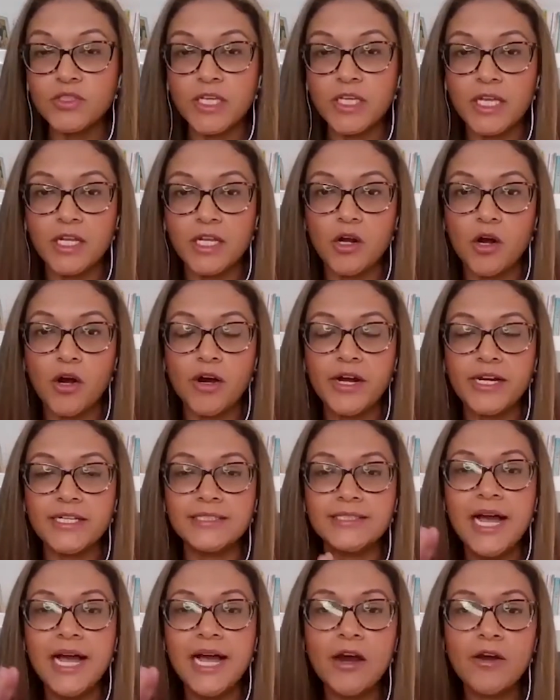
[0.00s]
in our
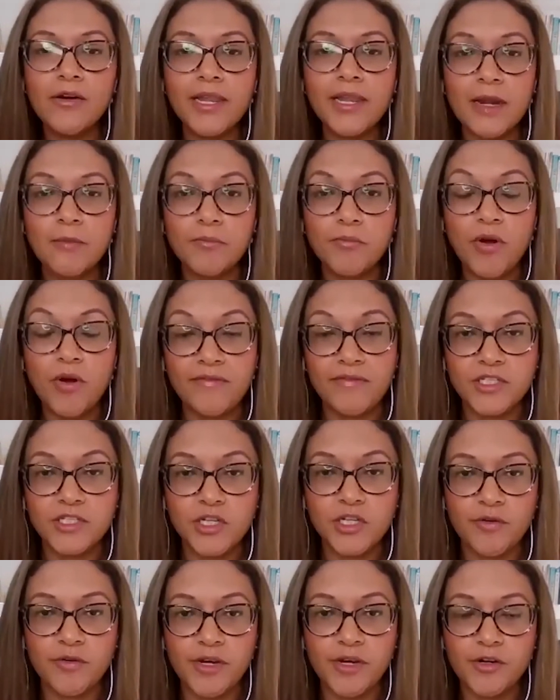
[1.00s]
entire Land Profit
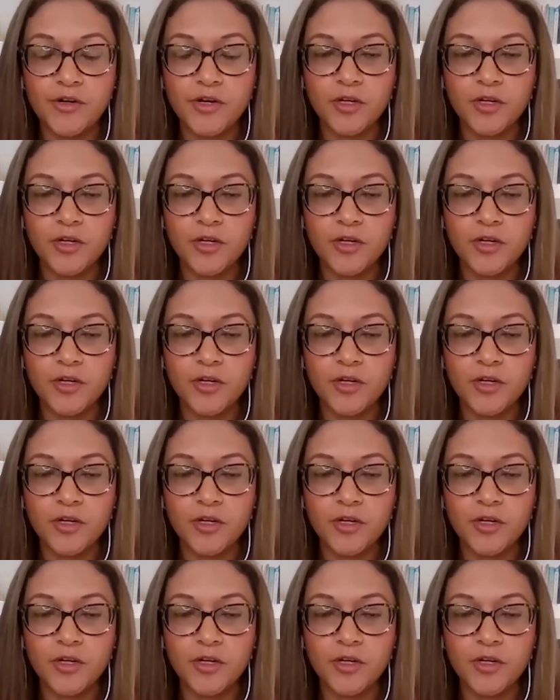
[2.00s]
Generator